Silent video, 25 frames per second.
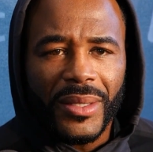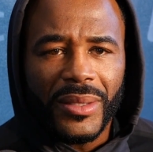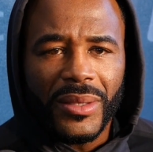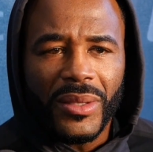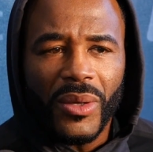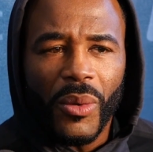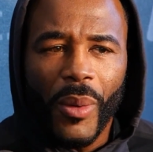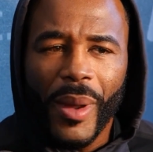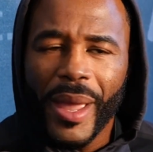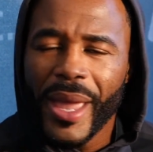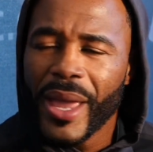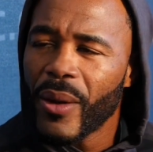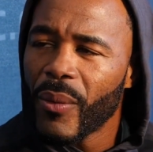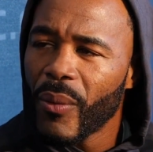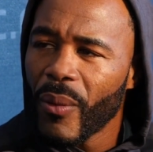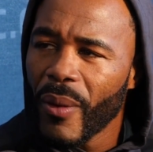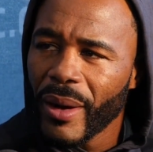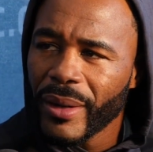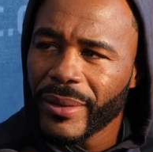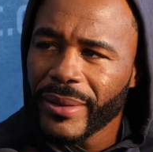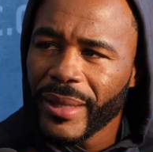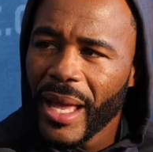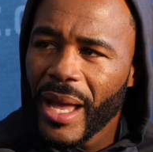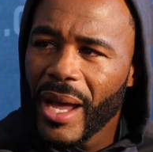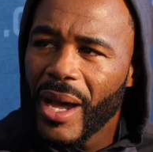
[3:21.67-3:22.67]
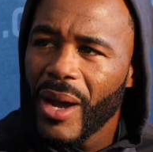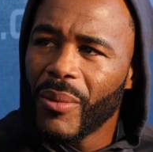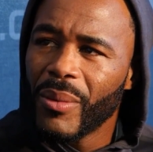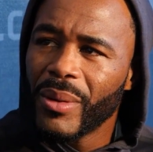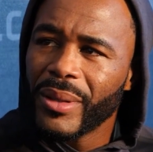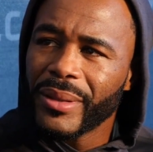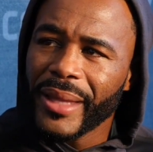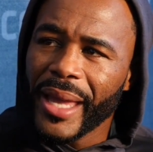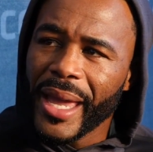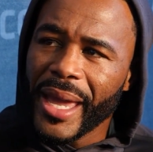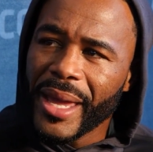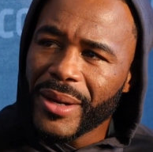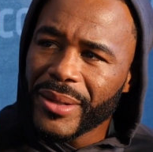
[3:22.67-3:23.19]
the way it worked out
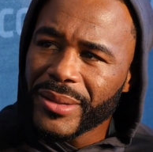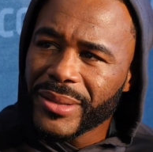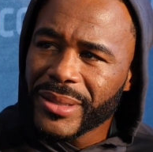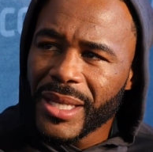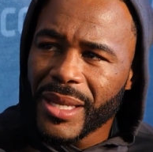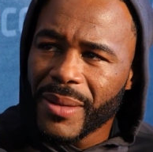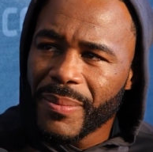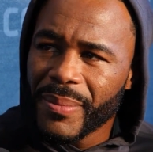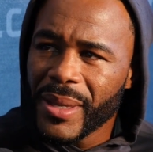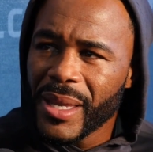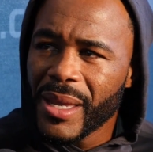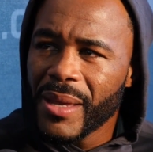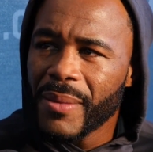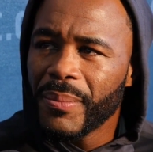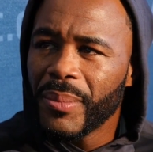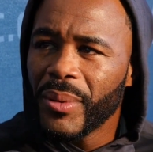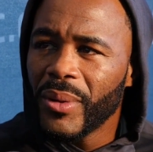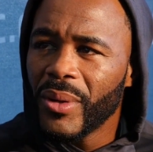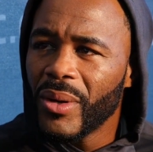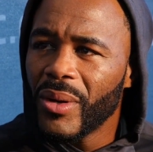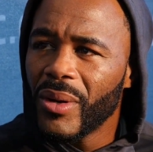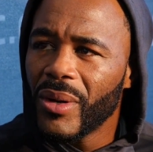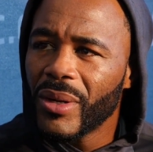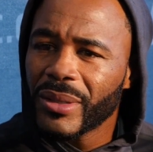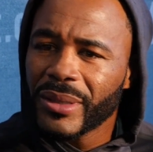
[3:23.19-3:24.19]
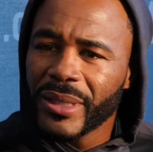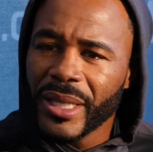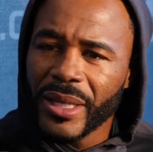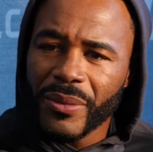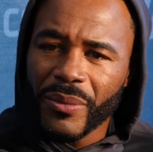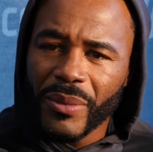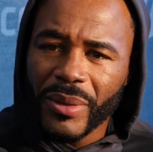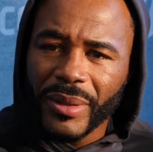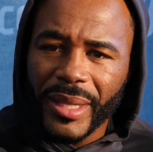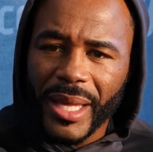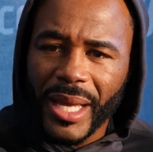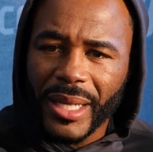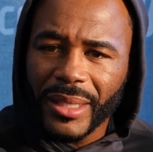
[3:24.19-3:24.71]
with Anderson being booked
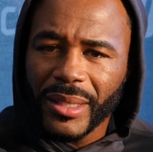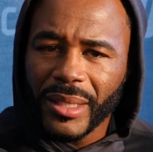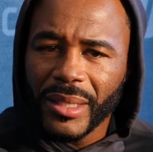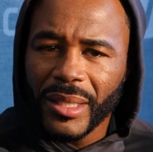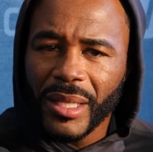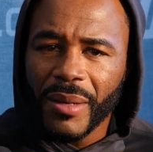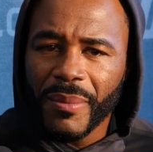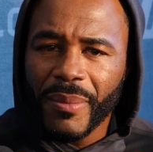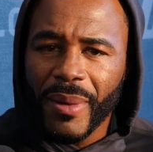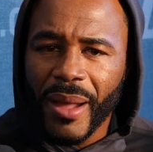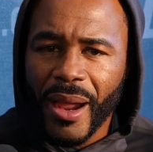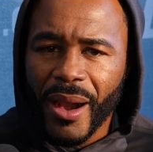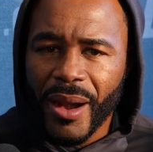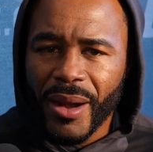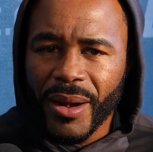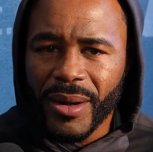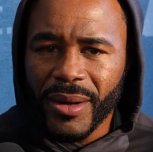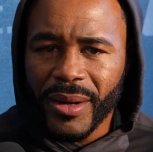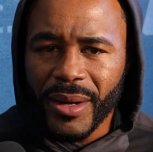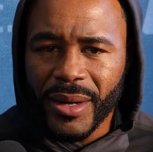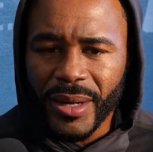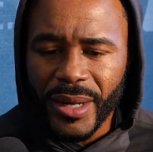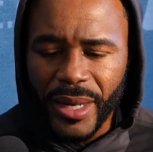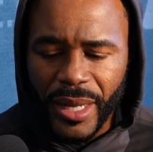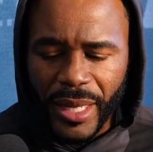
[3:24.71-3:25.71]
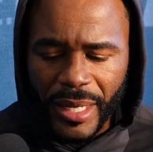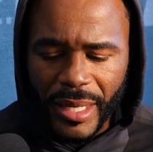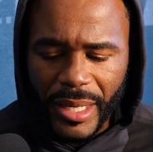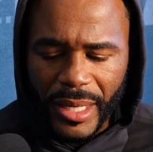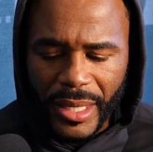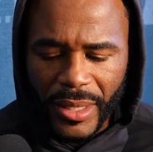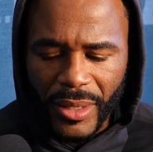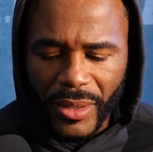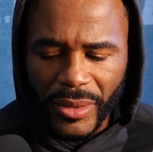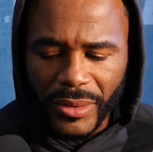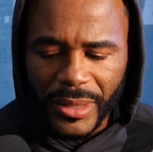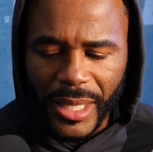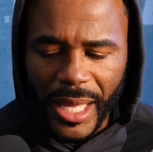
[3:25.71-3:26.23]
and with Hector Lombard
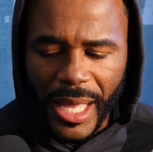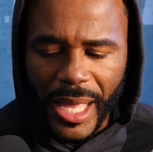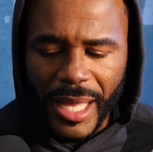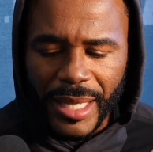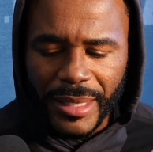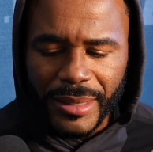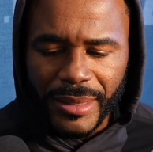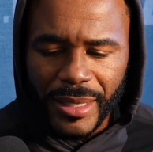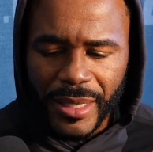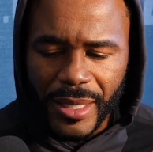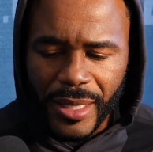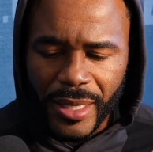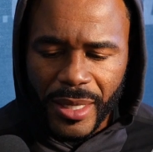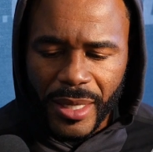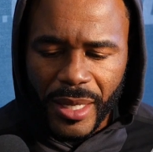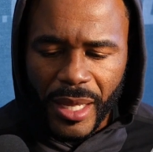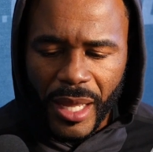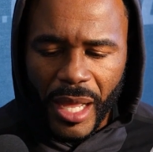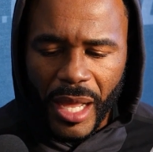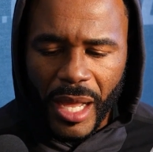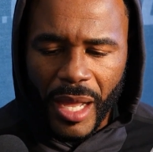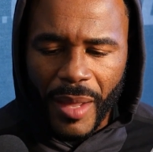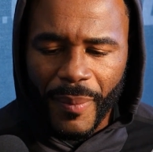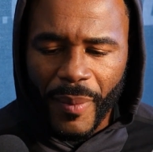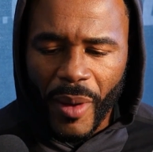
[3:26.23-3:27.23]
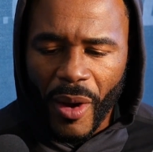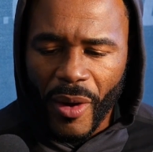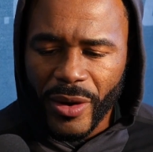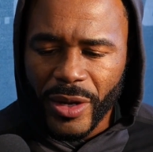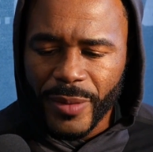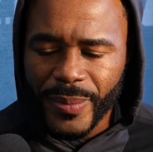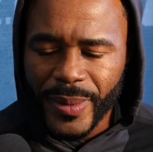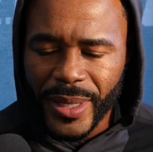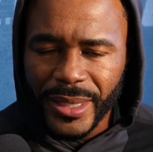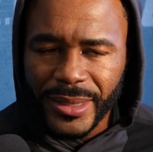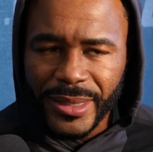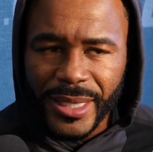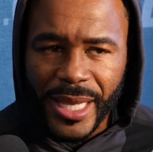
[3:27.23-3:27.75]
and those guys
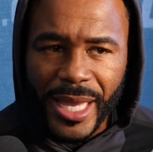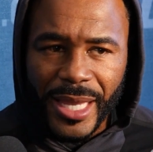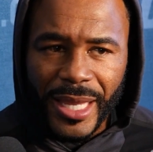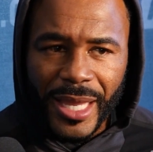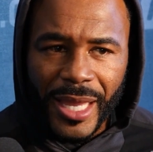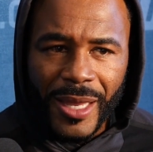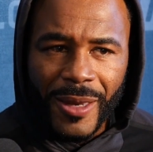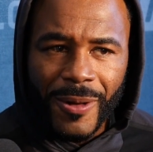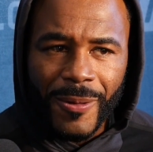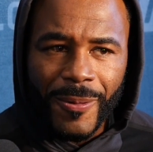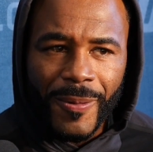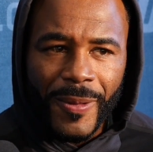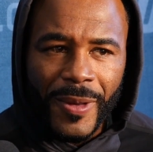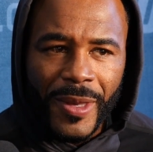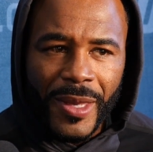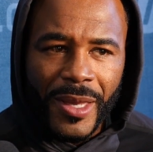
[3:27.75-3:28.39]
already being taken,